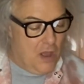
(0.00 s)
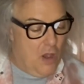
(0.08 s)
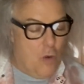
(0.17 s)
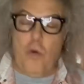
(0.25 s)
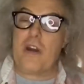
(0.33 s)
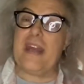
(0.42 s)

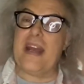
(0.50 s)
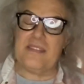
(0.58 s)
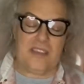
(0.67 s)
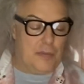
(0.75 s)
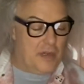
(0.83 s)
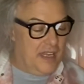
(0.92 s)
One
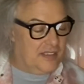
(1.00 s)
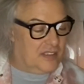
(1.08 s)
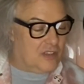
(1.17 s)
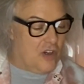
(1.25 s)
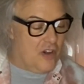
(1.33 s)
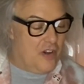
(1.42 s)
estimate I
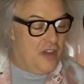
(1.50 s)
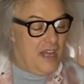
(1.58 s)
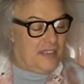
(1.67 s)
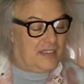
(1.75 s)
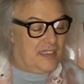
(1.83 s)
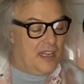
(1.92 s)
saw
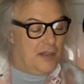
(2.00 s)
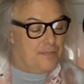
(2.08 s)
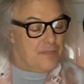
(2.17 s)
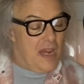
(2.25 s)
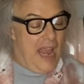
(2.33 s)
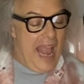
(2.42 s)
said
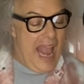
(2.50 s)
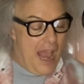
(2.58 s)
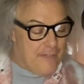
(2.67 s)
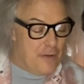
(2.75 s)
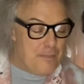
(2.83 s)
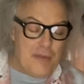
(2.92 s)

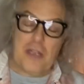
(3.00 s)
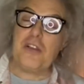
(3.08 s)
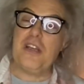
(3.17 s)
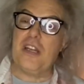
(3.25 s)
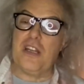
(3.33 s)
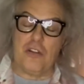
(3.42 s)
half a
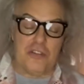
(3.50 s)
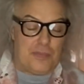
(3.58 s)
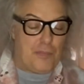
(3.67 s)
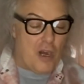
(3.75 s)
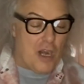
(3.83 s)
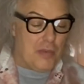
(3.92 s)
million of those
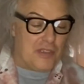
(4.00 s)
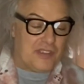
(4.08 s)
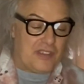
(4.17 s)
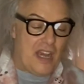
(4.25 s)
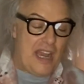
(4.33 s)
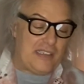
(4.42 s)

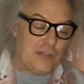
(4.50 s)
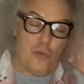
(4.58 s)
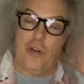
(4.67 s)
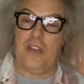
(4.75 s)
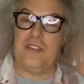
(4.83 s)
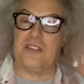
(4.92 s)
marble-sized
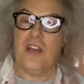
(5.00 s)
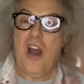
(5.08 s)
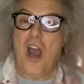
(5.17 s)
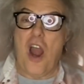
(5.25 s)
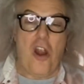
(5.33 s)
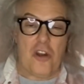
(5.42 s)
ones
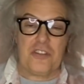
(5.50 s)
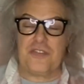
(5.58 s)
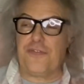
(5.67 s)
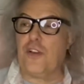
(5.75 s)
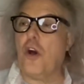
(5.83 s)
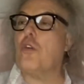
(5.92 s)
are
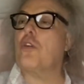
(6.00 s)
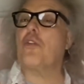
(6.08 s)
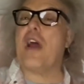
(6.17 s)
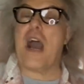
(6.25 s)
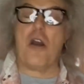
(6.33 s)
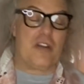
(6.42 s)
floating
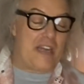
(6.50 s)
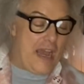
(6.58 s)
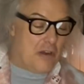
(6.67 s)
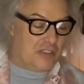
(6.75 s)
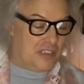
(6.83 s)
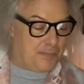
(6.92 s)
around in
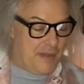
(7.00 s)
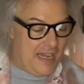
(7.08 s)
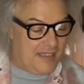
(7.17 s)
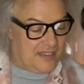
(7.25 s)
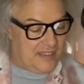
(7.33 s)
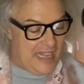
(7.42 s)
outer
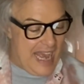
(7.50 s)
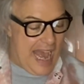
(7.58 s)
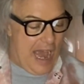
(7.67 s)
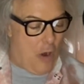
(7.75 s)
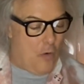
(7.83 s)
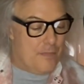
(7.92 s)
space
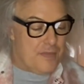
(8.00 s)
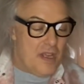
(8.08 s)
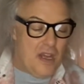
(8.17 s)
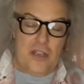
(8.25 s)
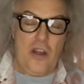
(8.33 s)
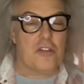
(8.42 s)
now.
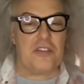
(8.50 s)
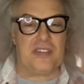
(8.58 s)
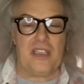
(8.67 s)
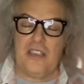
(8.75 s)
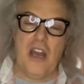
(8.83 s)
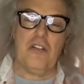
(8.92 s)
Another
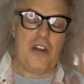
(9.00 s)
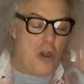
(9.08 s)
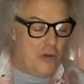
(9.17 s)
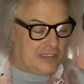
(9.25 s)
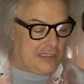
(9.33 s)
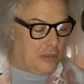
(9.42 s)
said, no,
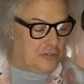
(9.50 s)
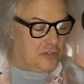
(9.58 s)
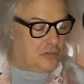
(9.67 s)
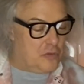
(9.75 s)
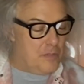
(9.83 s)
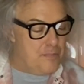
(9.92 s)
no, it's closer
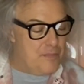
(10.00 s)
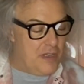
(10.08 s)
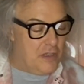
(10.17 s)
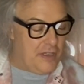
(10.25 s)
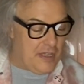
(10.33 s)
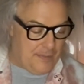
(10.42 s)
to a
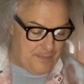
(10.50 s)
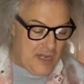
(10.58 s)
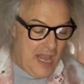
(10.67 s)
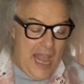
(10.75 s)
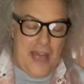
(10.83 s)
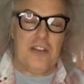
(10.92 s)
million.
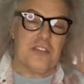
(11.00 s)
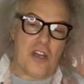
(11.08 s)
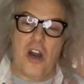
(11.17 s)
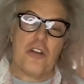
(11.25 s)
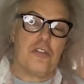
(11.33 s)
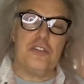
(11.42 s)
And there's
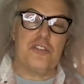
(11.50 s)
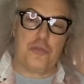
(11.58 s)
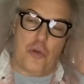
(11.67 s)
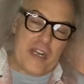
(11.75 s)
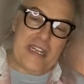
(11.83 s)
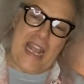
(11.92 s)

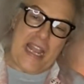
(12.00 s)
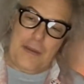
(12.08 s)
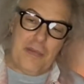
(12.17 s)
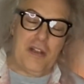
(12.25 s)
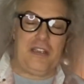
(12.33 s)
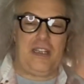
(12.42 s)
128
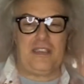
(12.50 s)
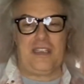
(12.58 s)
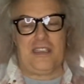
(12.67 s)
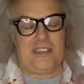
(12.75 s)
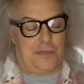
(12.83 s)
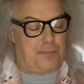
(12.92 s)
million
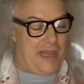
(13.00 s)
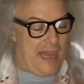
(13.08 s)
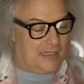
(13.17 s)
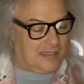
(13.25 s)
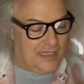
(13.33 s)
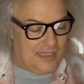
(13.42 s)
little
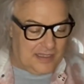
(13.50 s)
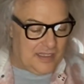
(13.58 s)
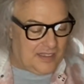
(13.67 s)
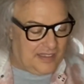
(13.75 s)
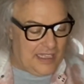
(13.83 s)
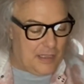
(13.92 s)
specks, less than a
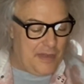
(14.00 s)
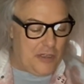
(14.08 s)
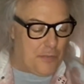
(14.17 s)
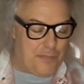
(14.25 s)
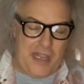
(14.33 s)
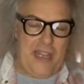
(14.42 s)

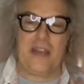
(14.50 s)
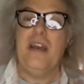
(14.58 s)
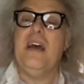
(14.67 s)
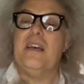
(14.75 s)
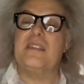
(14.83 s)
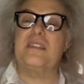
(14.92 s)
centimeter big,
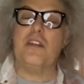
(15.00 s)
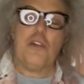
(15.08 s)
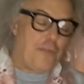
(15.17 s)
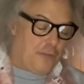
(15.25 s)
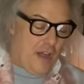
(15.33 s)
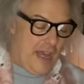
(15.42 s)
still
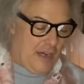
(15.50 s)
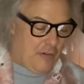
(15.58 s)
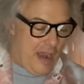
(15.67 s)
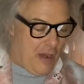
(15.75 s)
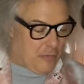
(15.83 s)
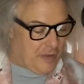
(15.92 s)
flying
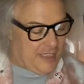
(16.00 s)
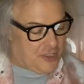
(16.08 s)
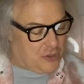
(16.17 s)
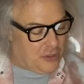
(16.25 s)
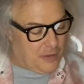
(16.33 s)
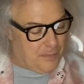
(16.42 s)
around where they
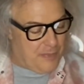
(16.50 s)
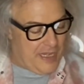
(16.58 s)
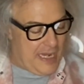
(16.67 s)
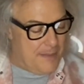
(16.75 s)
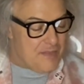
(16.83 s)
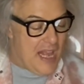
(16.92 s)
shouldn't
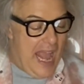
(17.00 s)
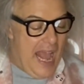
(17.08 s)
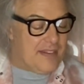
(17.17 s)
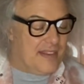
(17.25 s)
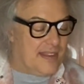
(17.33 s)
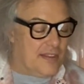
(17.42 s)
be,
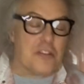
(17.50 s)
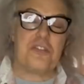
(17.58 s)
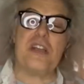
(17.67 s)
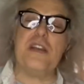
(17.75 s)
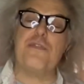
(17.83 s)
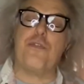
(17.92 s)
and
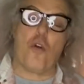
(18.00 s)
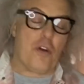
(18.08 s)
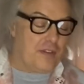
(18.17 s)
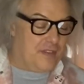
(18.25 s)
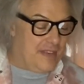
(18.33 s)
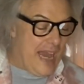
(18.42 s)

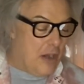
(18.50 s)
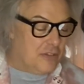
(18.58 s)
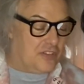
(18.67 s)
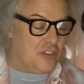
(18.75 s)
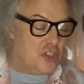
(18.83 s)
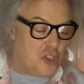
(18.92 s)

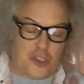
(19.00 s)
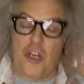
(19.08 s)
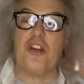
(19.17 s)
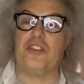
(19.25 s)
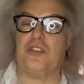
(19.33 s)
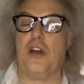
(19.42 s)
34,000
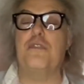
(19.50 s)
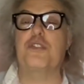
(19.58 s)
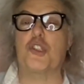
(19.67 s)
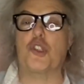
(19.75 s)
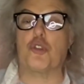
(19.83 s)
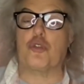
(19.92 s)
chunks of
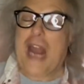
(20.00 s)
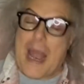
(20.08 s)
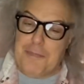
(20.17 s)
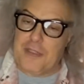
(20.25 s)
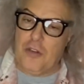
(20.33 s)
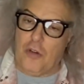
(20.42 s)

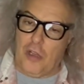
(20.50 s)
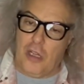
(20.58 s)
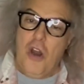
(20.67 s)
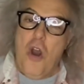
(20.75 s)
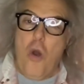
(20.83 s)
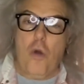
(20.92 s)

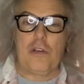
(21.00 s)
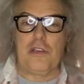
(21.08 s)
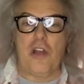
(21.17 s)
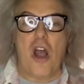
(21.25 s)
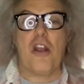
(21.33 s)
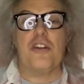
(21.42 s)
shrapnel, or
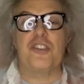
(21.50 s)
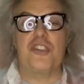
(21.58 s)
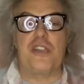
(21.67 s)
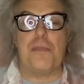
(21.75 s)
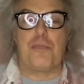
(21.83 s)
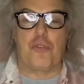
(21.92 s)
large
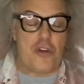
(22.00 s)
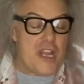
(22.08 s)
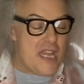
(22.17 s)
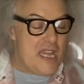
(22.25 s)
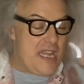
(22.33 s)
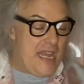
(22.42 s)

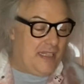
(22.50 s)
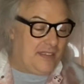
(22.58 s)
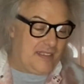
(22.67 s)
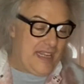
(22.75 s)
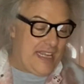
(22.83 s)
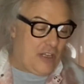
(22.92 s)
debris,
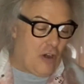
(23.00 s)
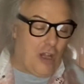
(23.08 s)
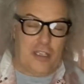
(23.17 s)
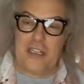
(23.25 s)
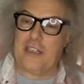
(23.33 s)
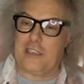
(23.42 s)
as they
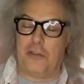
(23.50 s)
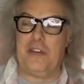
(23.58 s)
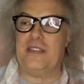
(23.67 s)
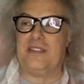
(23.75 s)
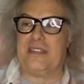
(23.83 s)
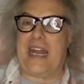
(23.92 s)
call it,
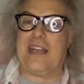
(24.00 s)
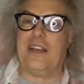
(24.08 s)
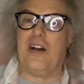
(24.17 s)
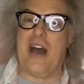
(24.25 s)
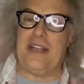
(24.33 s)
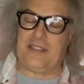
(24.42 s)
including
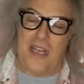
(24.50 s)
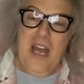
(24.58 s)
satellites